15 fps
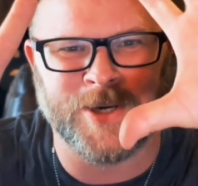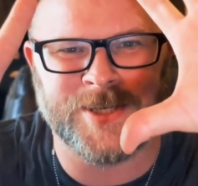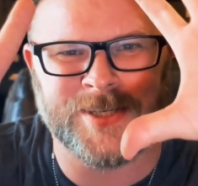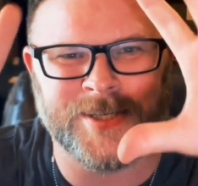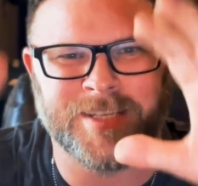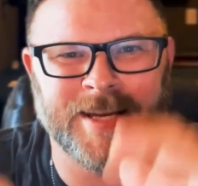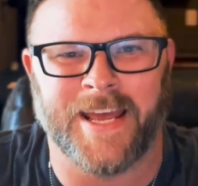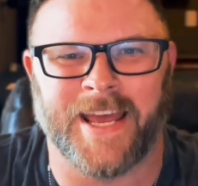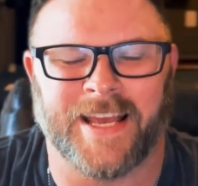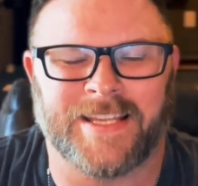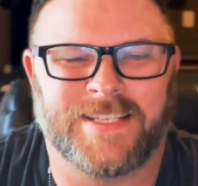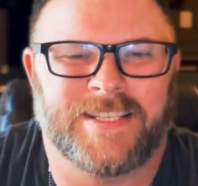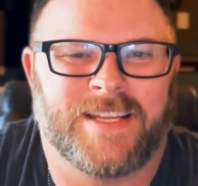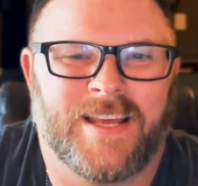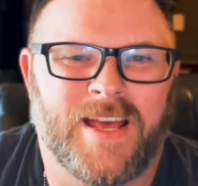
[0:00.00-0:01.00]

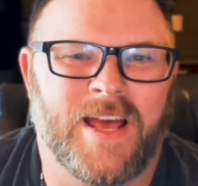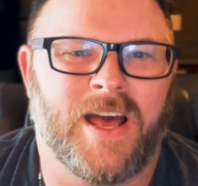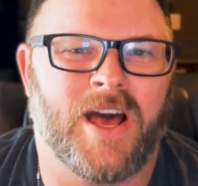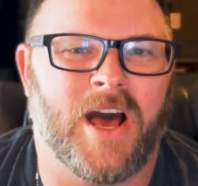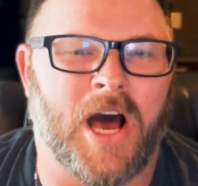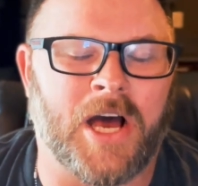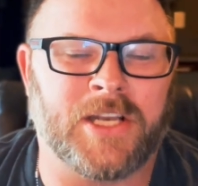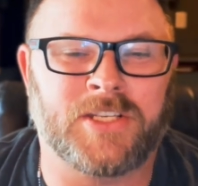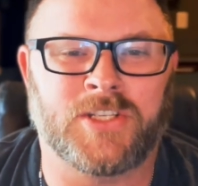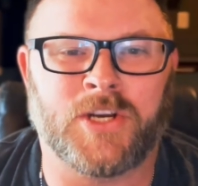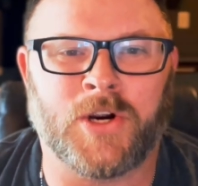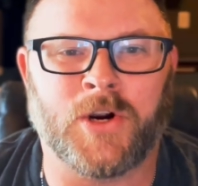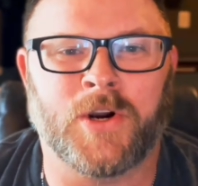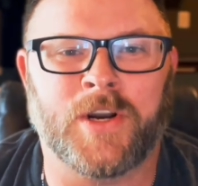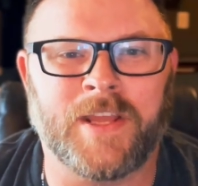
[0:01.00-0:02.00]
six,
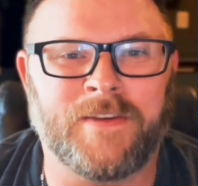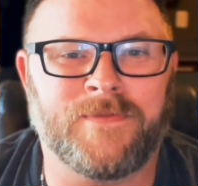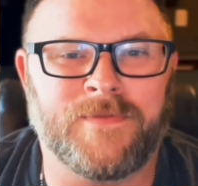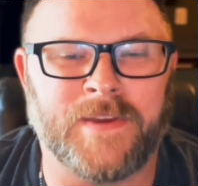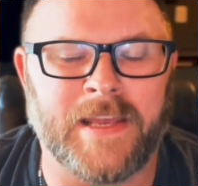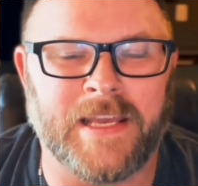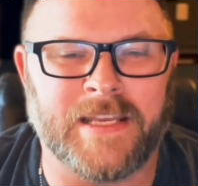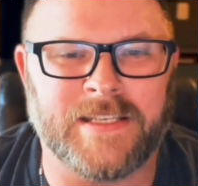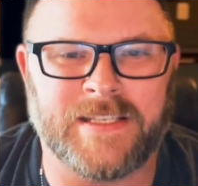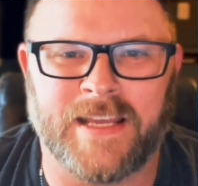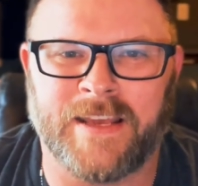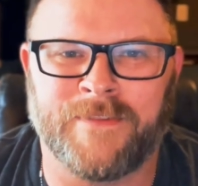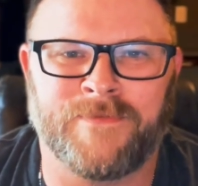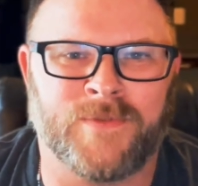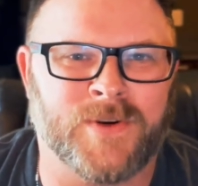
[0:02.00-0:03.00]
attorney fees
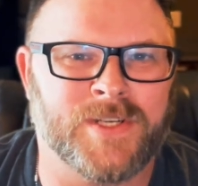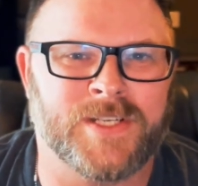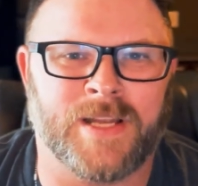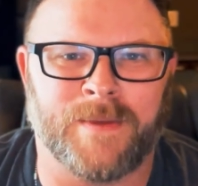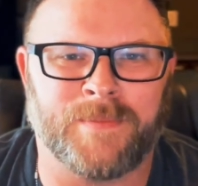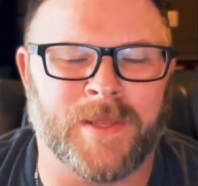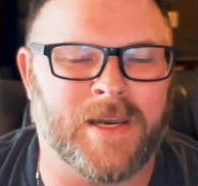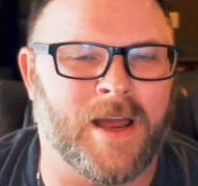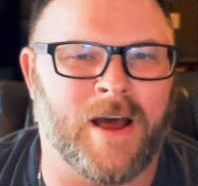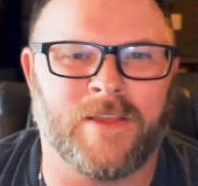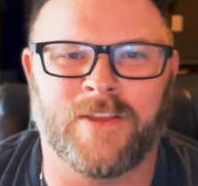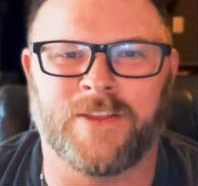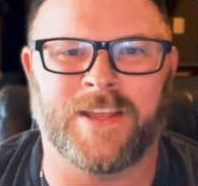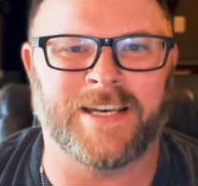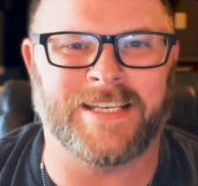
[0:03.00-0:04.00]
if for something
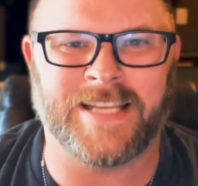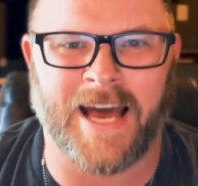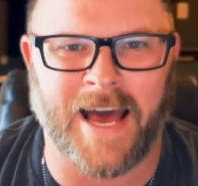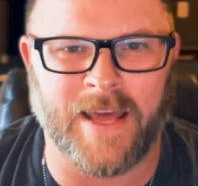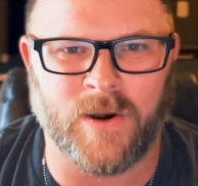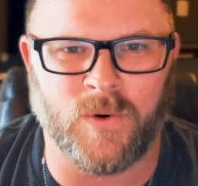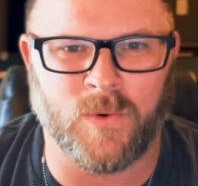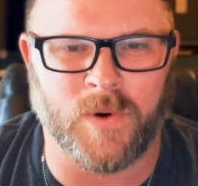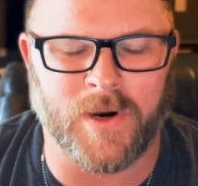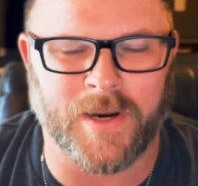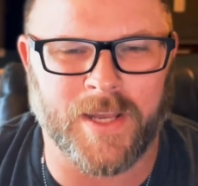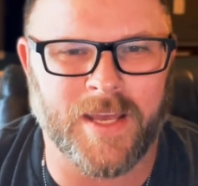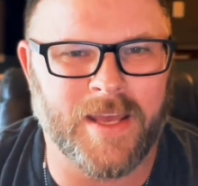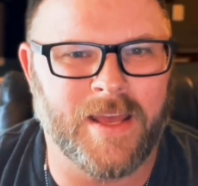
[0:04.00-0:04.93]
other than title work,